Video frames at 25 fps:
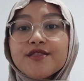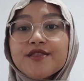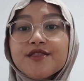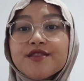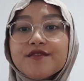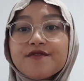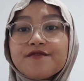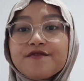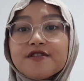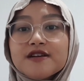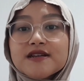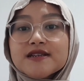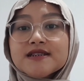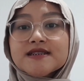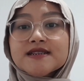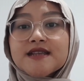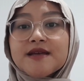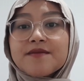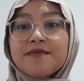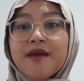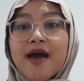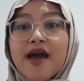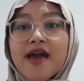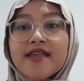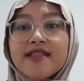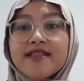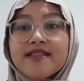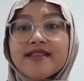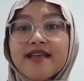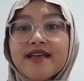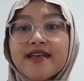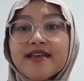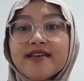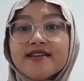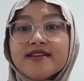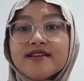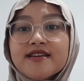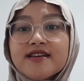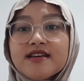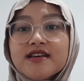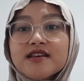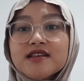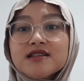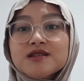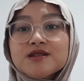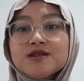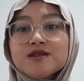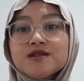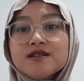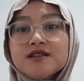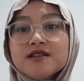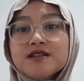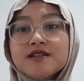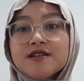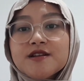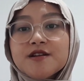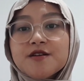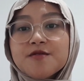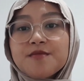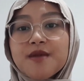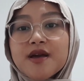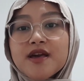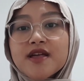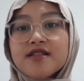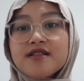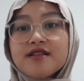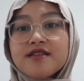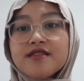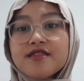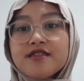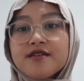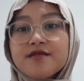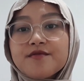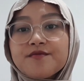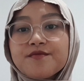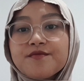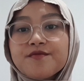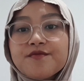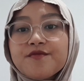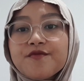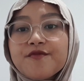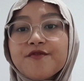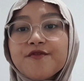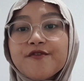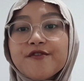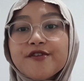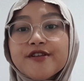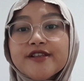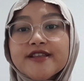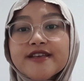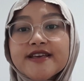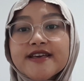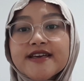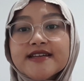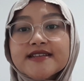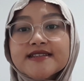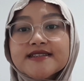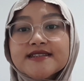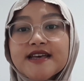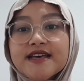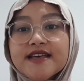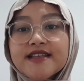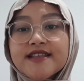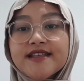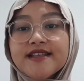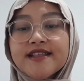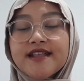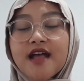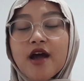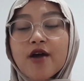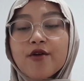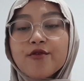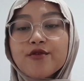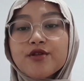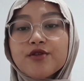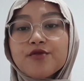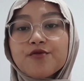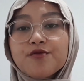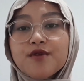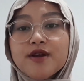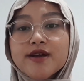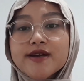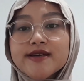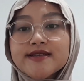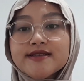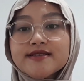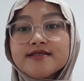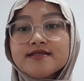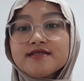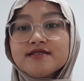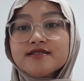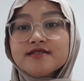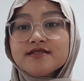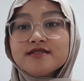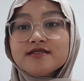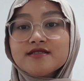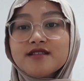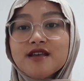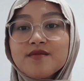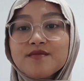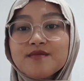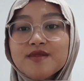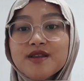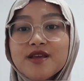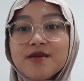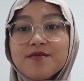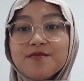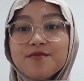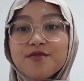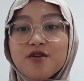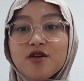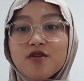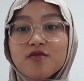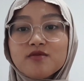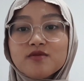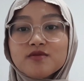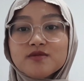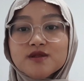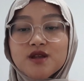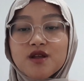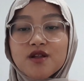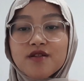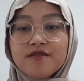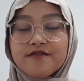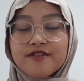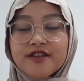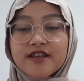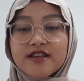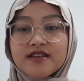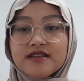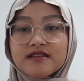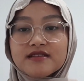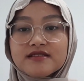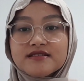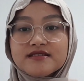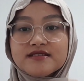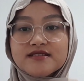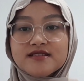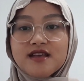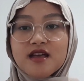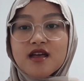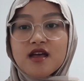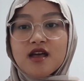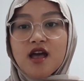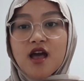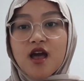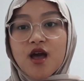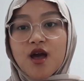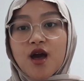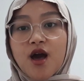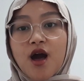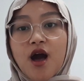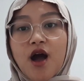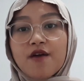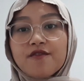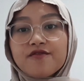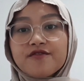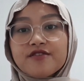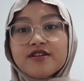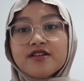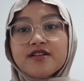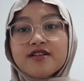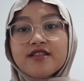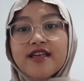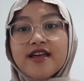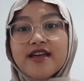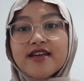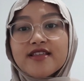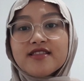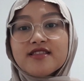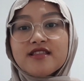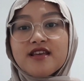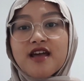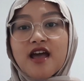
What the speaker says: The first step I take is to determine the theme for the essay that I will write, namely problem solving. After that,